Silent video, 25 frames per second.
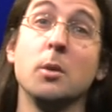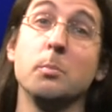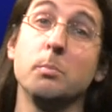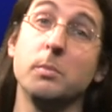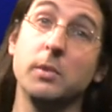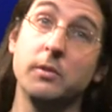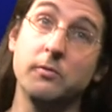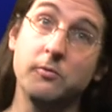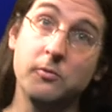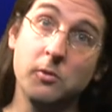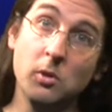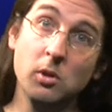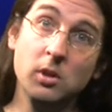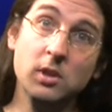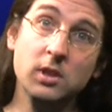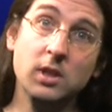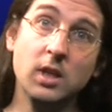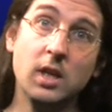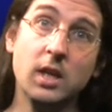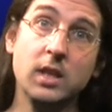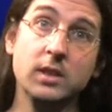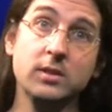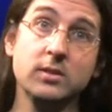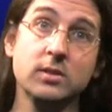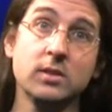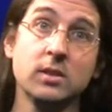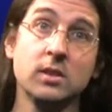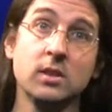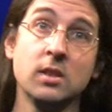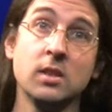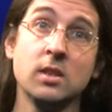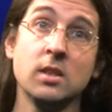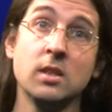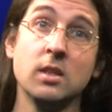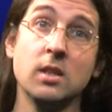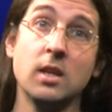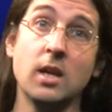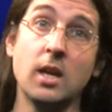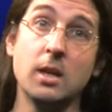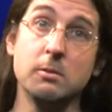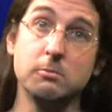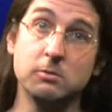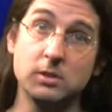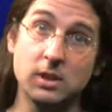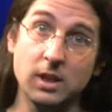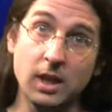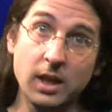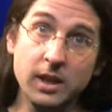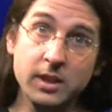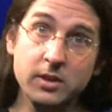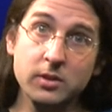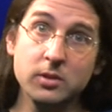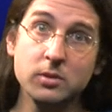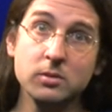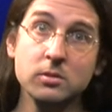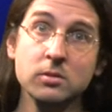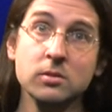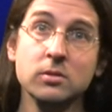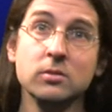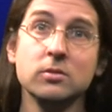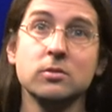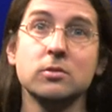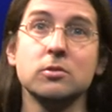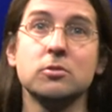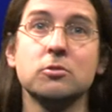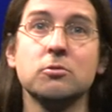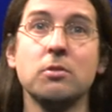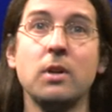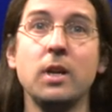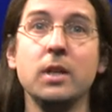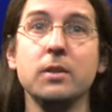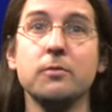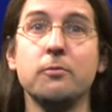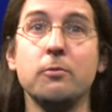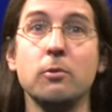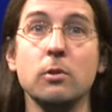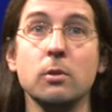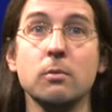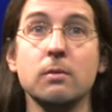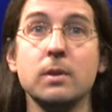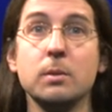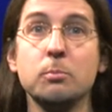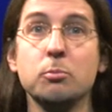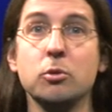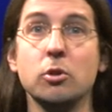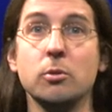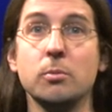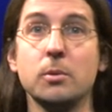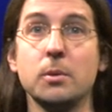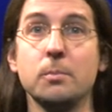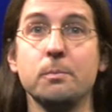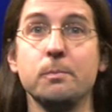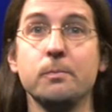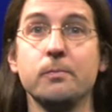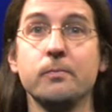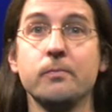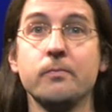Before class, I would like you to try the following problem.